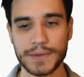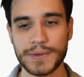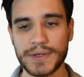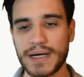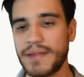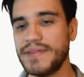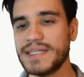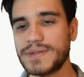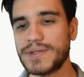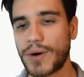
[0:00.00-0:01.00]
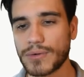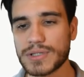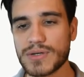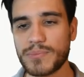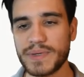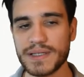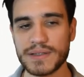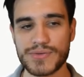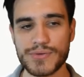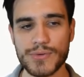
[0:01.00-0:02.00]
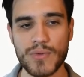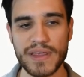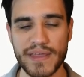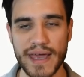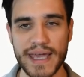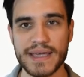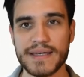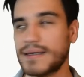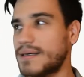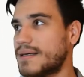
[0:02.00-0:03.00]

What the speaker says: Or this could also be true with a